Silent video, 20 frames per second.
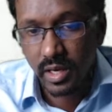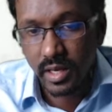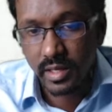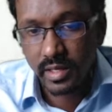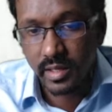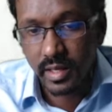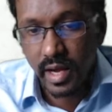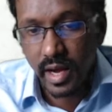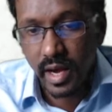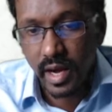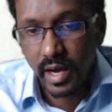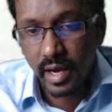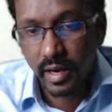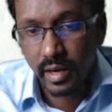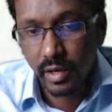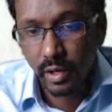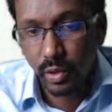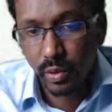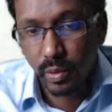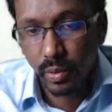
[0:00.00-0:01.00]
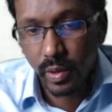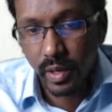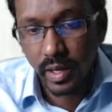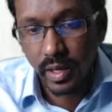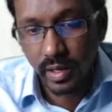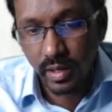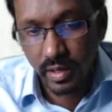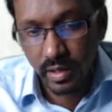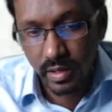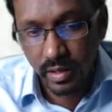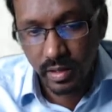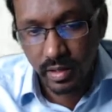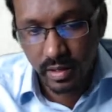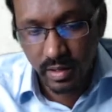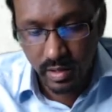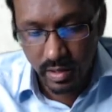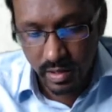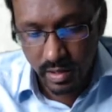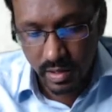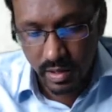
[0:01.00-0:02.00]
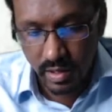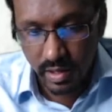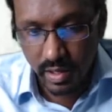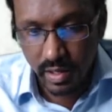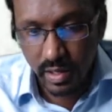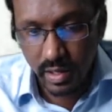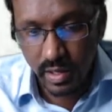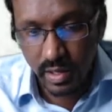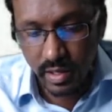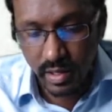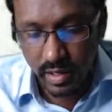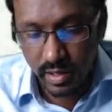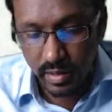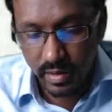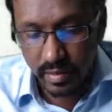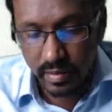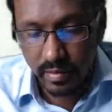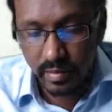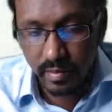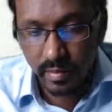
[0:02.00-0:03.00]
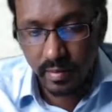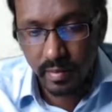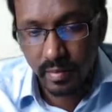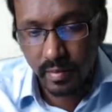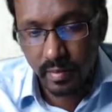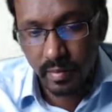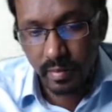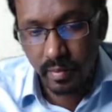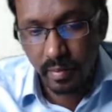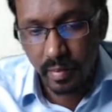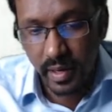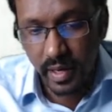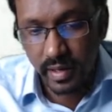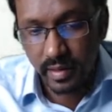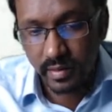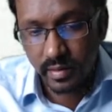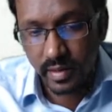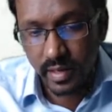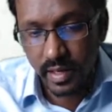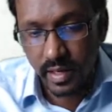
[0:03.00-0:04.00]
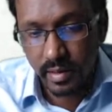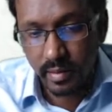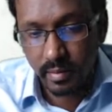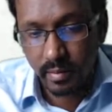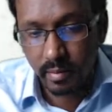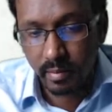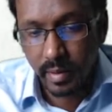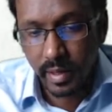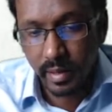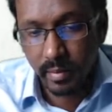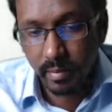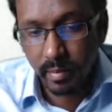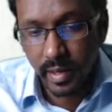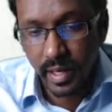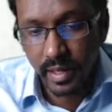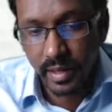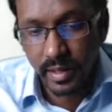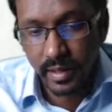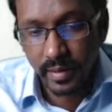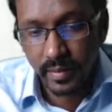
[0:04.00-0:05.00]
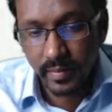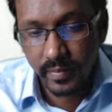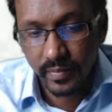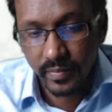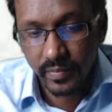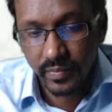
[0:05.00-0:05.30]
Let's add a new one. Here paste the bin path.